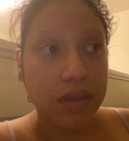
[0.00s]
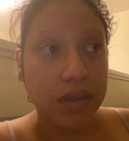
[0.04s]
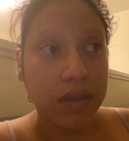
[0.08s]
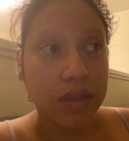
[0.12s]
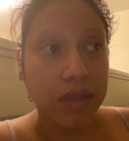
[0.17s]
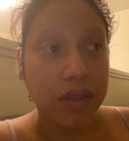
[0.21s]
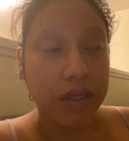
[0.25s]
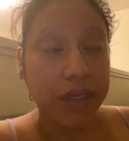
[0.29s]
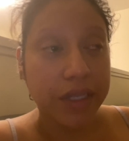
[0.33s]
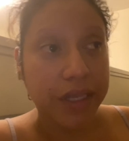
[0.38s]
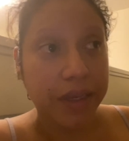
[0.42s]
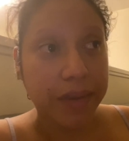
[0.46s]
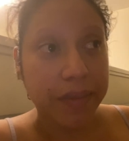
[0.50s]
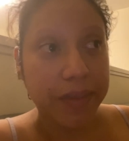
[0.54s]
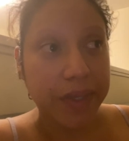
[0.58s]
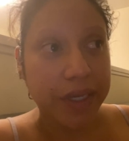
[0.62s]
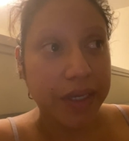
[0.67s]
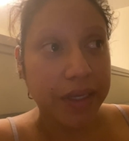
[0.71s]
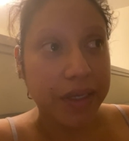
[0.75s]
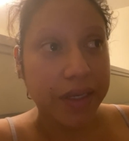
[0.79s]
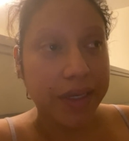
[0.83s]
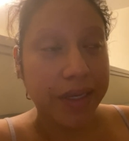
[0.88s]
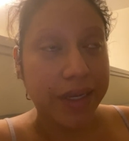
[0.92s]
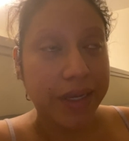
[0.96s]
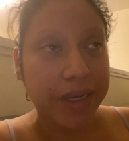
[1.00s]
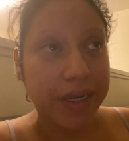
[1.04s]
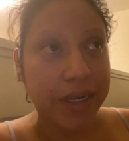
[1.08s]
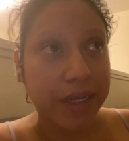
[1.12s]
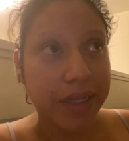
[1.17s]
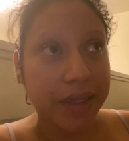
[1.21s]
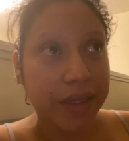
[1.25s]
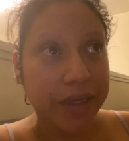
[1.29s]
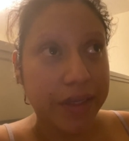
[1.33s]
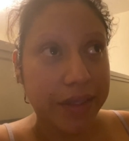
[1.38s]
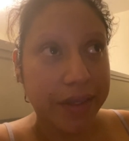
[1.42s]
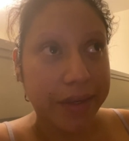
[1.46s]
looked at me, and I
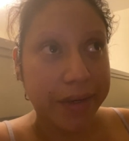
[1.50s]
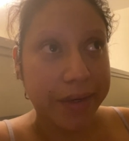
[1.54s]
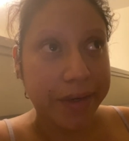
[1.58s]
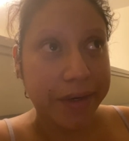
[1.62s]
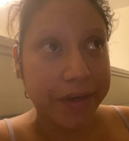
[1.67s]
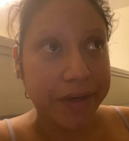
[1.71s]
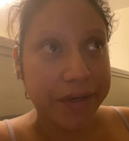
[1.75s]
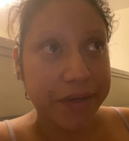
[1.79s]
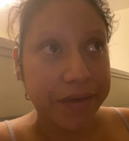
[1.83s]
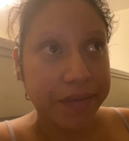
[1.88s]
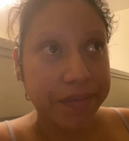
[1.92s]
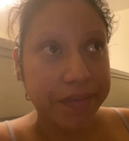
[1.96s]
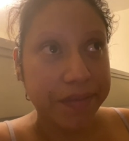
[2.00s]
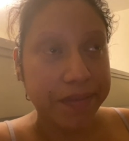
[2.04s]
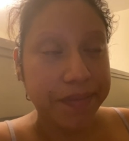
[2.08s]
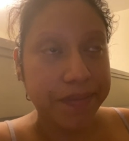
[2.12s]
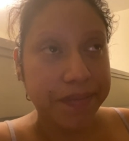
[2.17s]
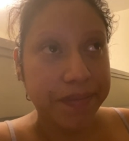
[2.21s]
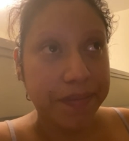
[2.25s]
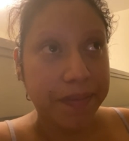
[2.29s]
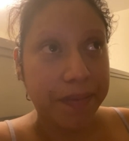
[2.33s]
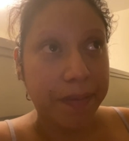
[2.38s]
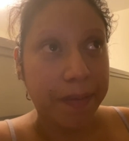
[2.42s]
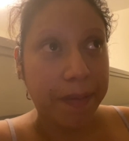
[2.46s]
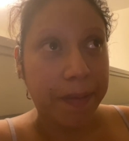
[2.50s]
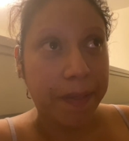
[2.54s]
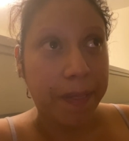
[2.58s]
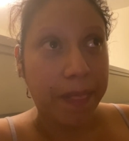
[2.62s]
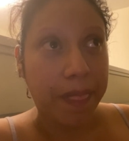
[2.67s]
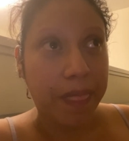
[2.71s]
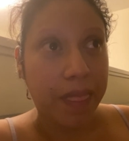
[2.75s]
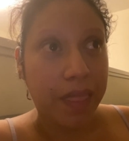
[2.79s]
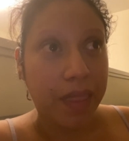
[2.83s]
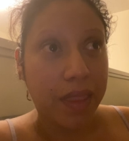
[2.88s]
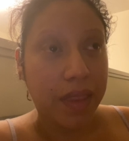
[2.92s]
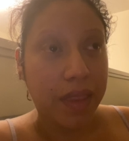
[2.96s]
looked at her,
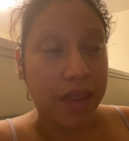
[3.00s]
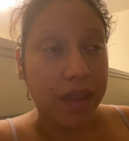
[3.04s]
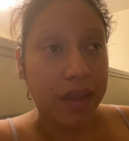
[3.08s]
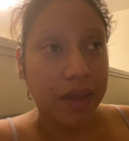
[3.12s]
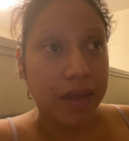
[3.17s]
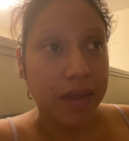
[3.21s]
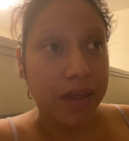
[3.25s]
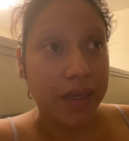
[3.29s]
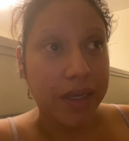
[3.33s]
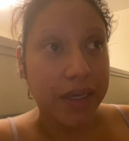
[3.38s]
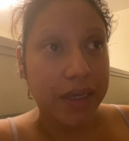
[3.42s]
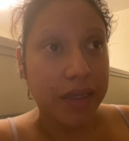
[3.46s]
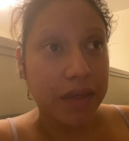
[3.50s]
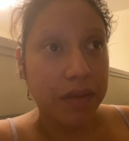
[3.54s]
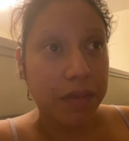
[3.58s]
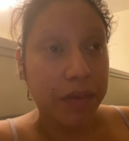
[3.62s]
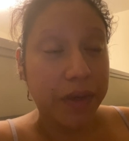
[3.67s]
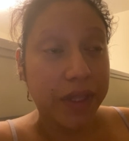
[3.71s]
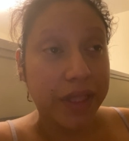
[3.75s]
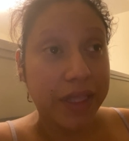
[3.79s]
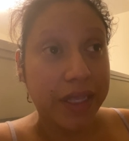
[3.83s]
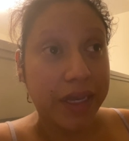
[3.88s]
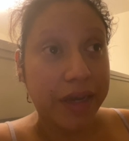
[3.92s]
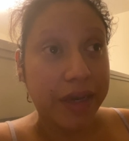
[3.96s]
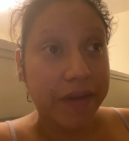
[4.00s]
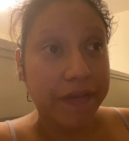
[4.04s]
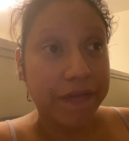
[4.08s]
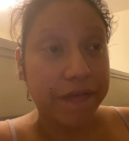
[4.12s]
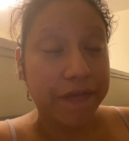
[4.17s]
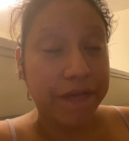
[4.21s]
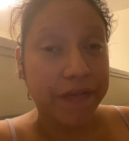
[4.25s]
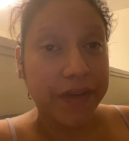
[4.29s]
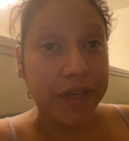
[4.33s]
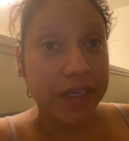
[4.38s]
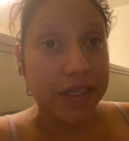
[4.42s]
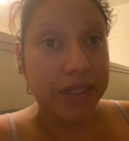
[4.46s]
and with that
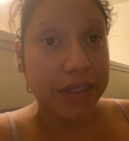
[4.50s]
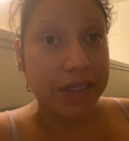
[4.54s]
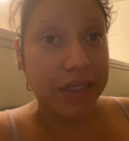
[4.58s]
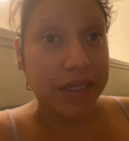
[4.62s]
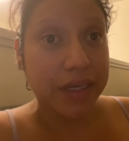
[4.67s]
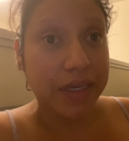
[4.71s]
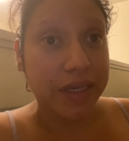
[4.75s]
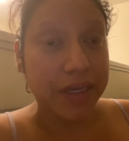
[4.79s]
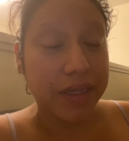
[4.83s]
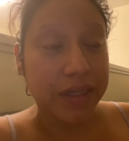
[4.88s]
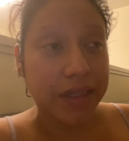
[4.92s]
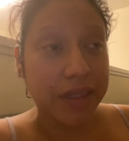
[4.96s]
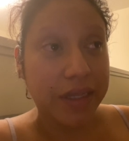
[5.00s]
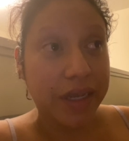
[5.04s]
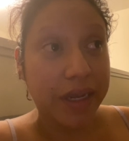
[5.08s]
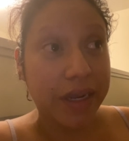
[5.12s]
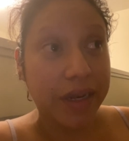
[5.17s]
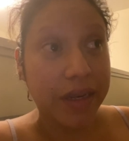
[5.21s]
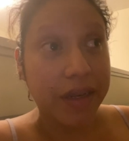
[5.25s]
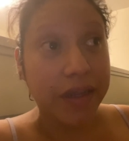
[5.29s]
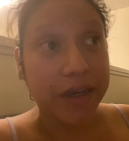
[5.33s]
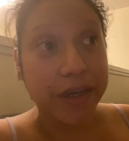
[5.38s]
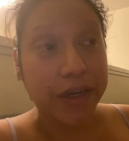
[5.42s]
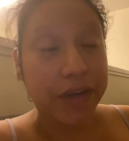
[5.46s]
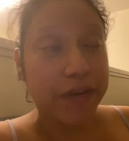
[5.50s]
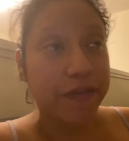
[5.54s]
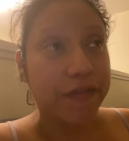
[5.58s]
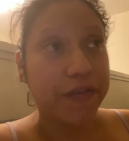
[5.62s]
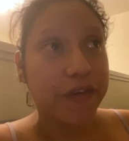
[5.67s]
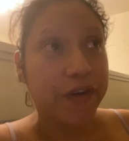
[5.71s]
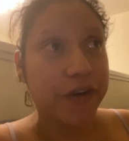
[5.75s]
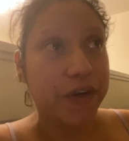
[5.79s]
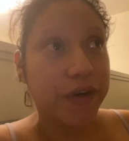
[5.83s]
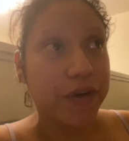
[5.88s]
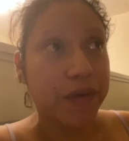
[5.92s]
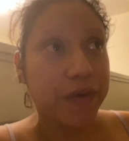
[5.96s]
face, that look of
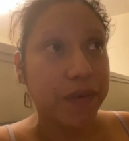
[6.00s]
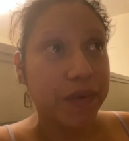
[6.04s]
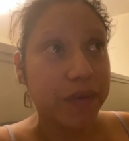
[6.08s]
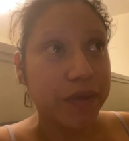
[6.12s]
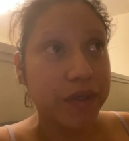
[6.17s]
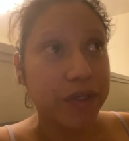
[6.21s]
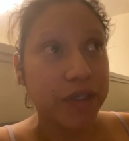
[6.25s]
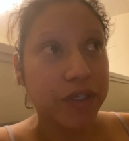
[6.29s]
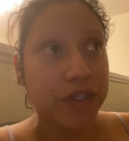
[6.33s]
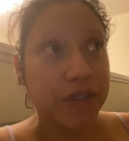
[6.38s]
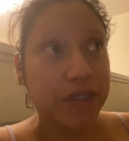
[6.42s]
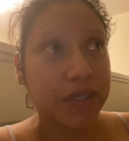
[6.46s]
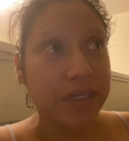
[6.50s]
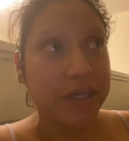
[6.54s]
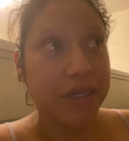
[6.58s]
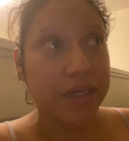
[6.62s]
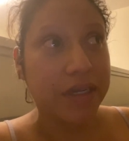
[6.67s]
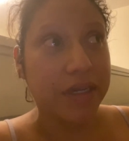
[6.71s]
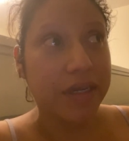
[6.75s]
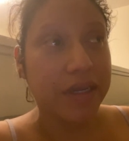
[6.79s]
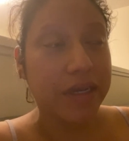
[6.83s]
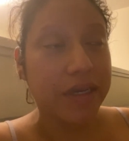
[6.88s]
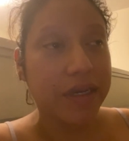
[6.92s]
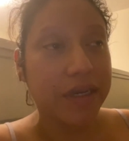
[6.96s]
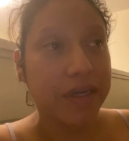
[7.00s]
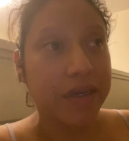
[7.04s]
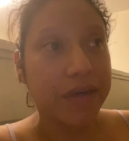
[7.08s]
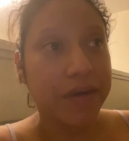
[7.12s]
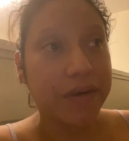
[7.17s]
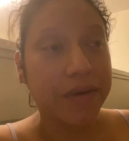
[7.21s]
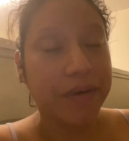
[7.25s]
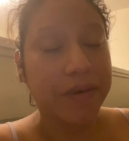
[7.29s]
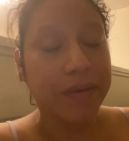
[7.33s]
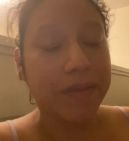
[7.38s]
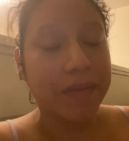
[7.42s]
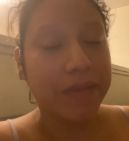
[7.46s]
her was just kind of like,
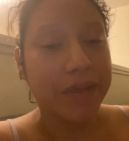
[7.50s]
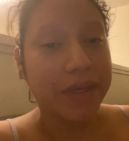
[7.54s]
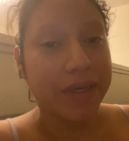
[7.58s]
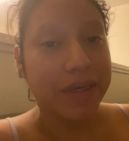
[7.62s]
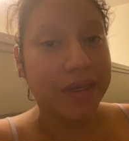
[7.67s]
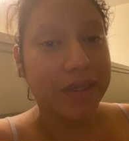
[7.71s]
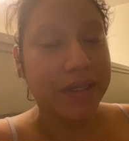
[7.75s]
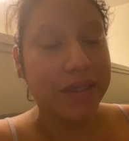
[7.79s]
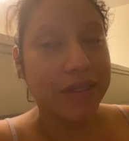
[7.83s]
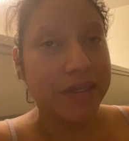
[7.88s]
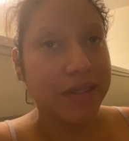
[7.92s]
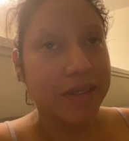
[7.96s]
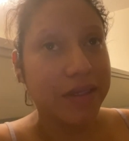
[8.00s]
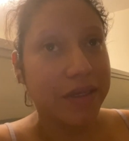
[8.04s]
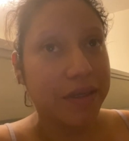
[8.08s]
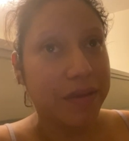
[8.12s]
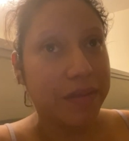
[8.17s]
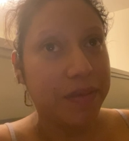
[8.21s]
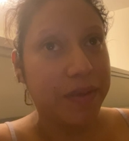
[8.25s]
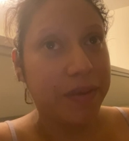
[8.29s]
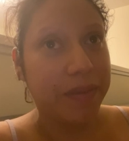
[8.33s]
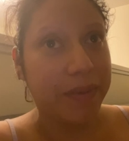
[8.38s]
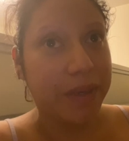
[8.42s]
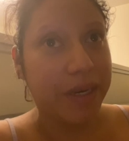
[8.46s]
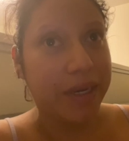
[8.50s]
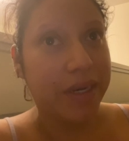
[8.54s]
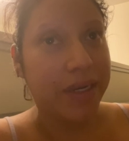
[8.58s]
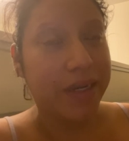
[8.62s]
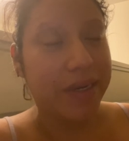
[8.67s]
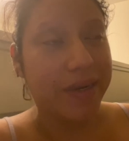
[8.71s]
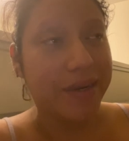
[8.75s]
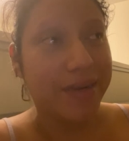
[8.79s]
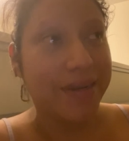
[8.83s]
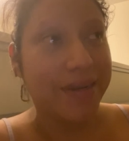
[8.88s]
oh man, this is gonna be bad.